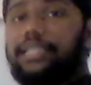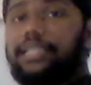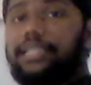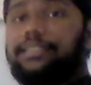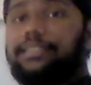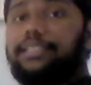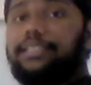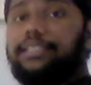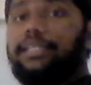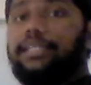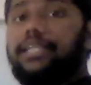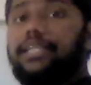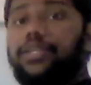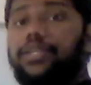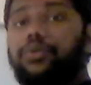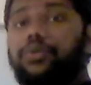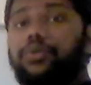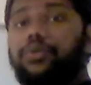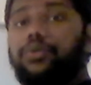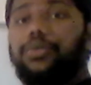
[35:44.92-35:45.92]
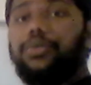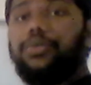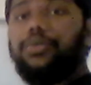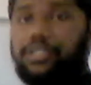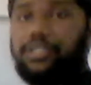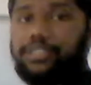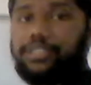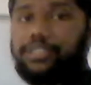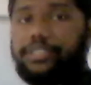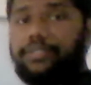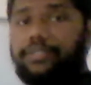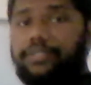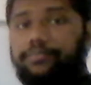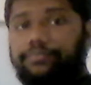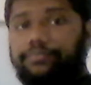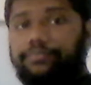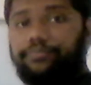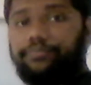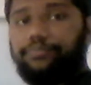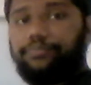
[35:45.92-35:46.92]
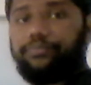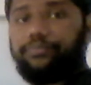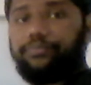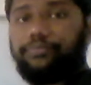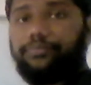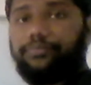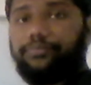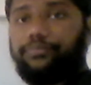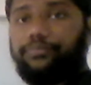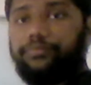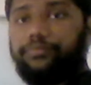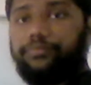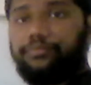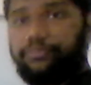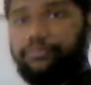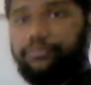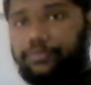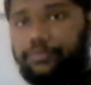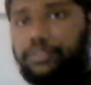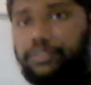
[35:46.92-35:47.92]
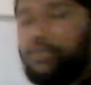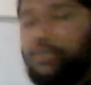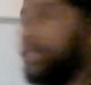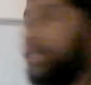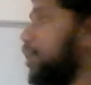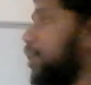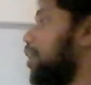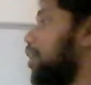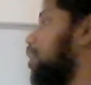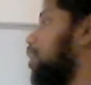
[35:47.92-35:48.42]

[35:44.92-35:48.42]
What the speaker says: is the thing that you need to understand. Okay,